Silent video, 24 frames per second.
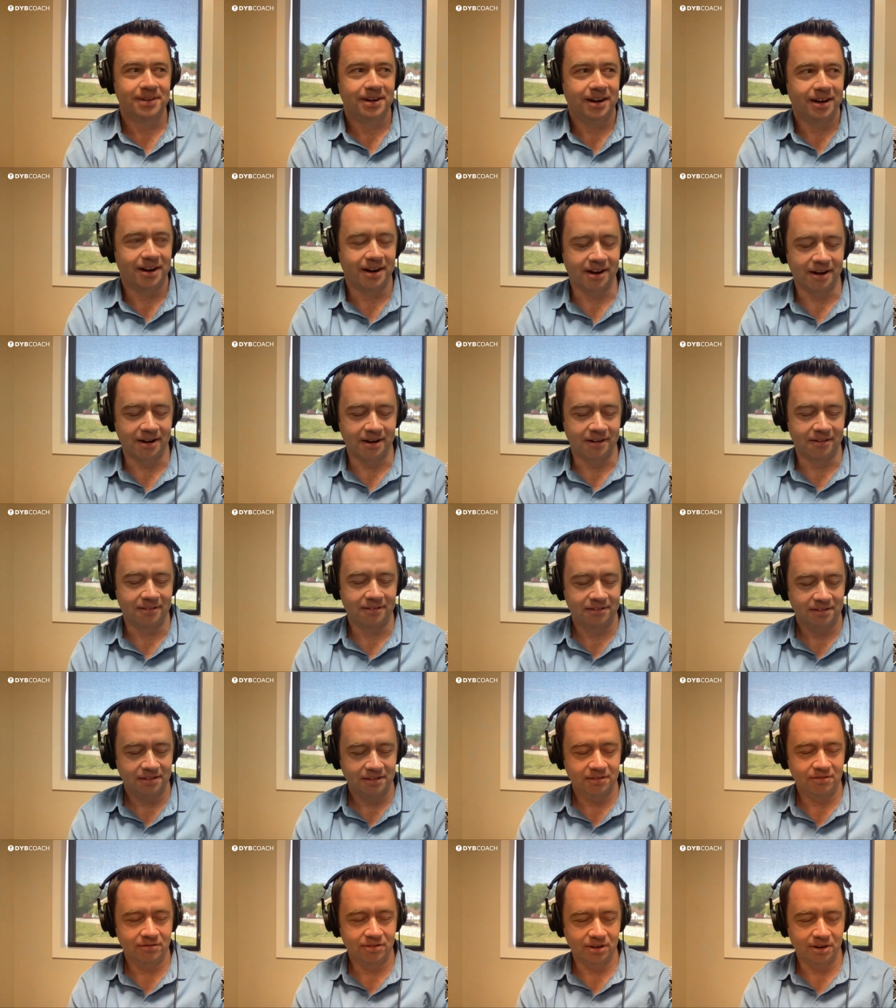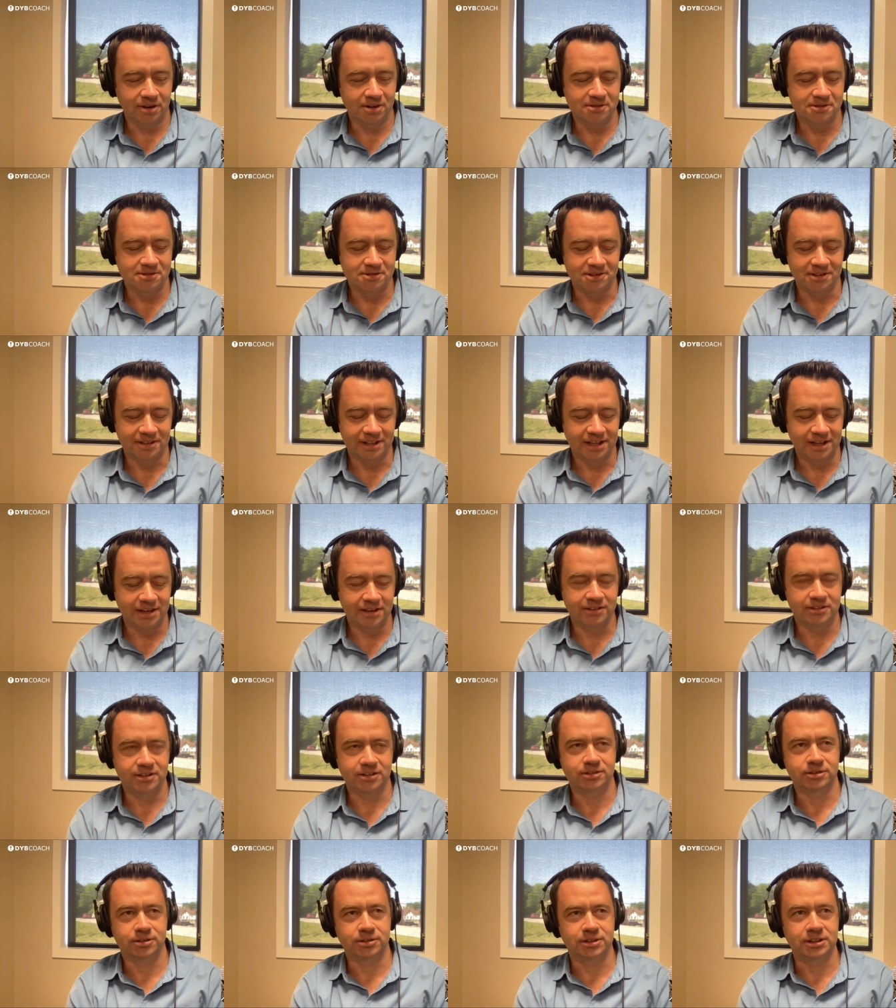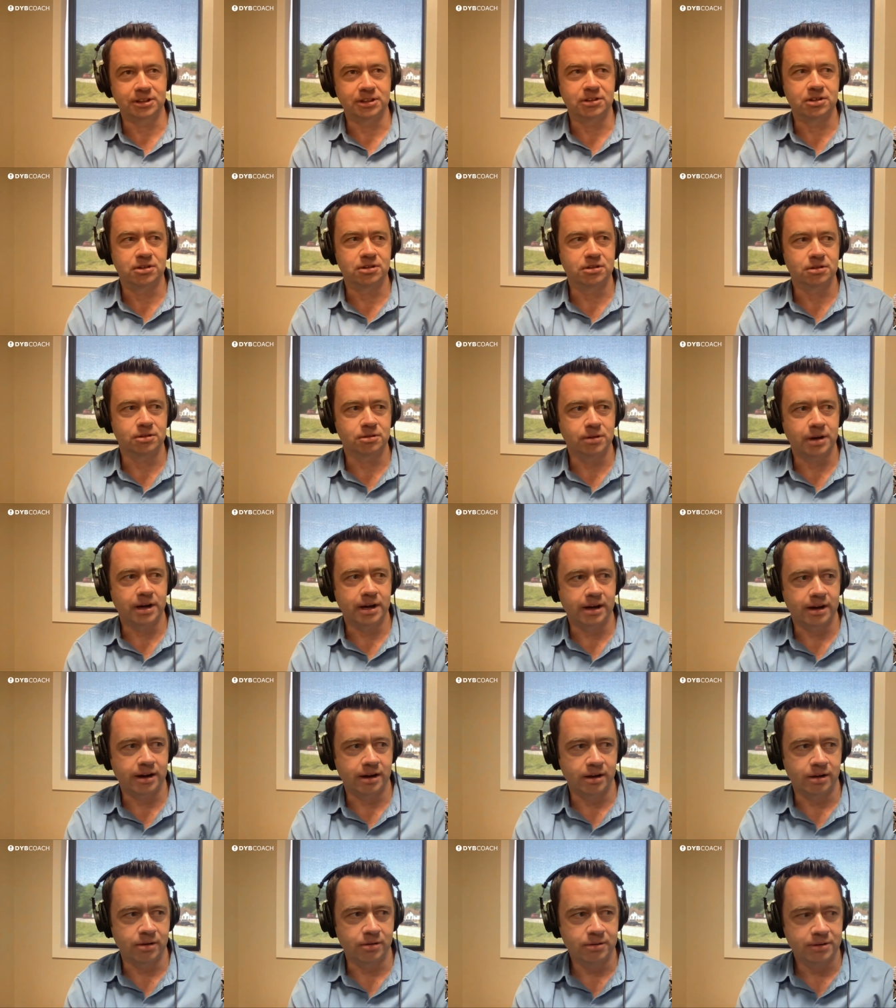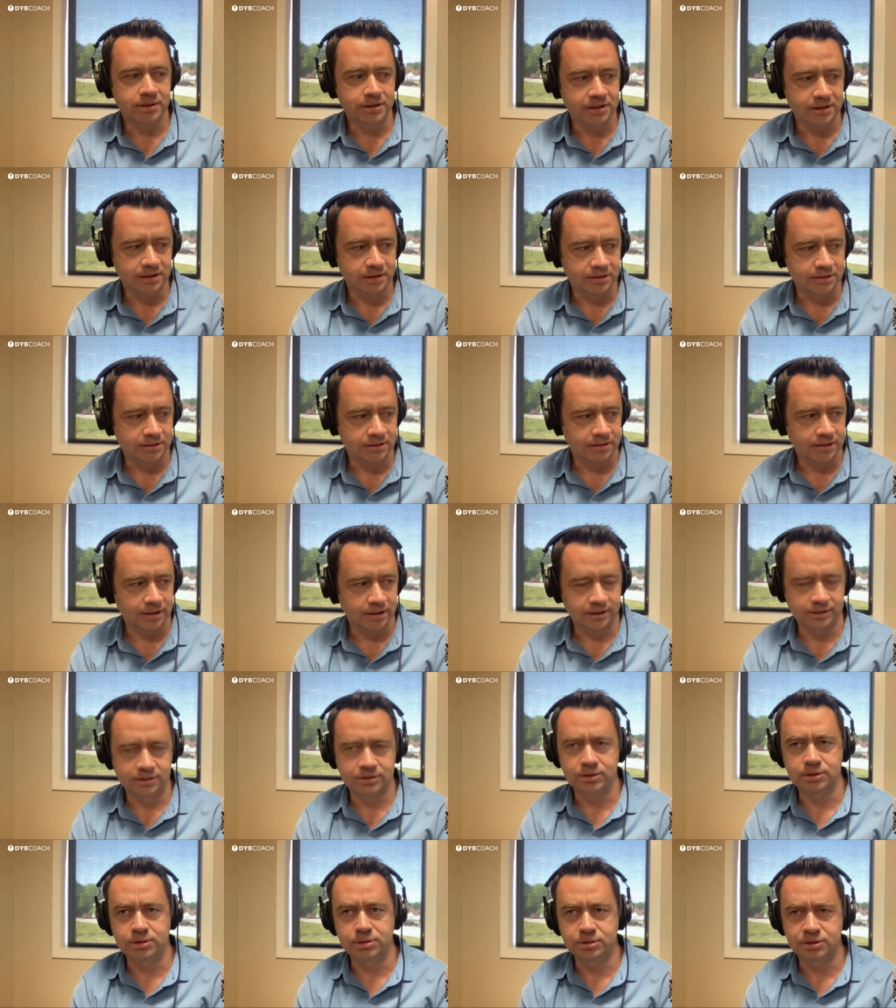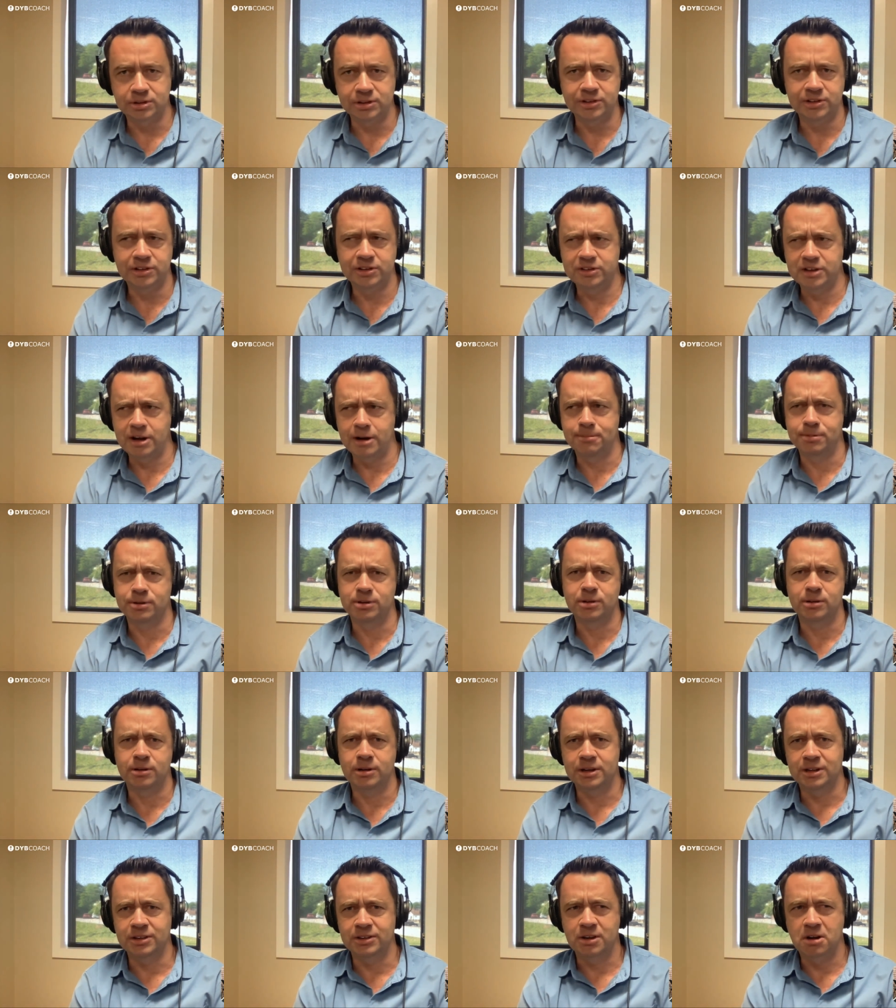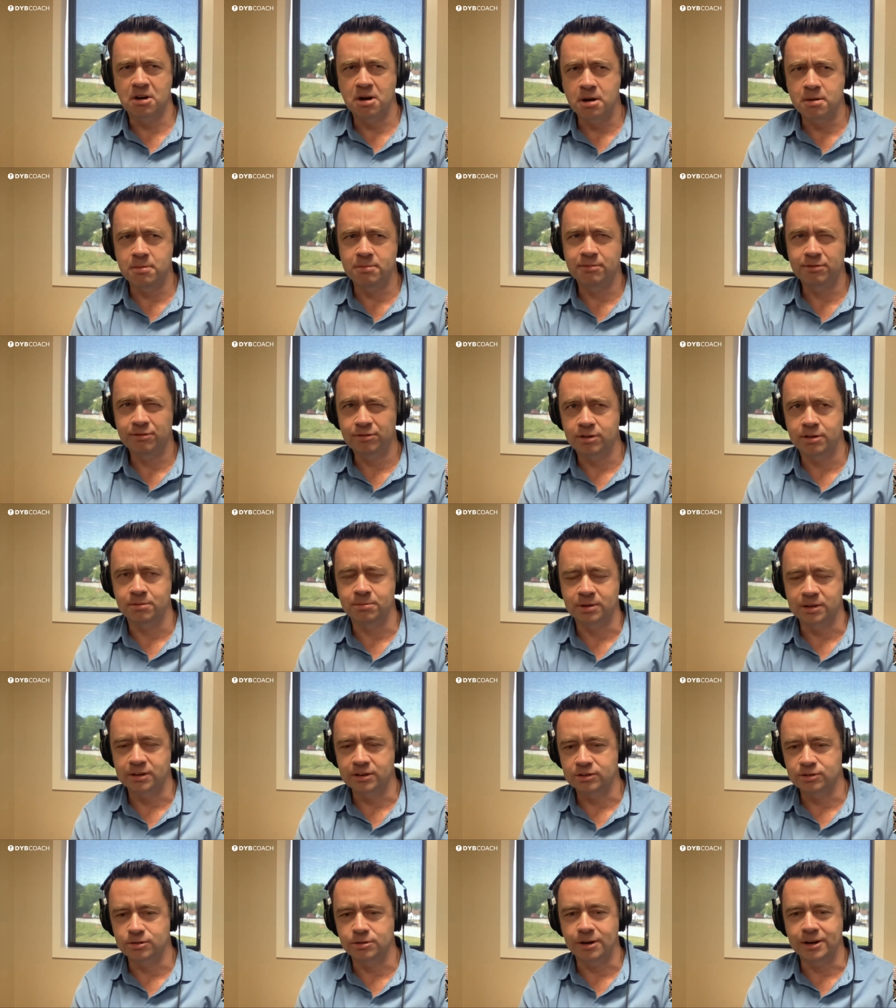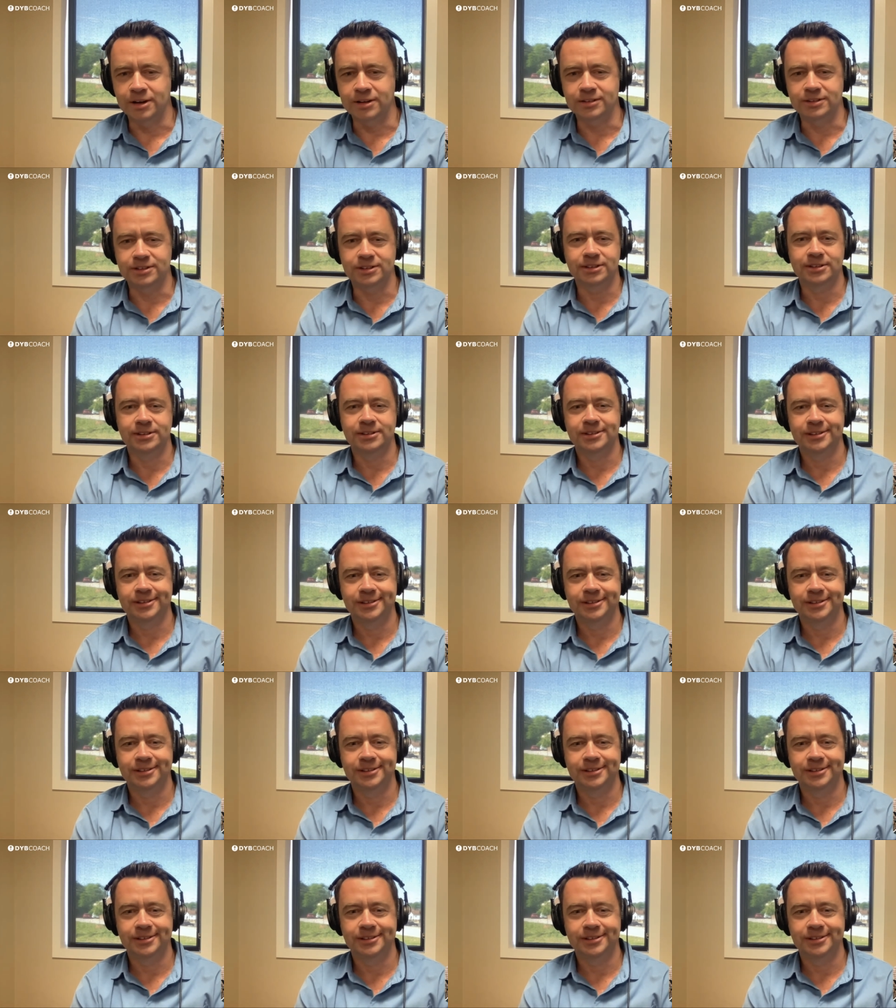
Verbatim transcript: Uh, very cool, and it's interesting too how these uh, solutions, these opportunities, come from constraints.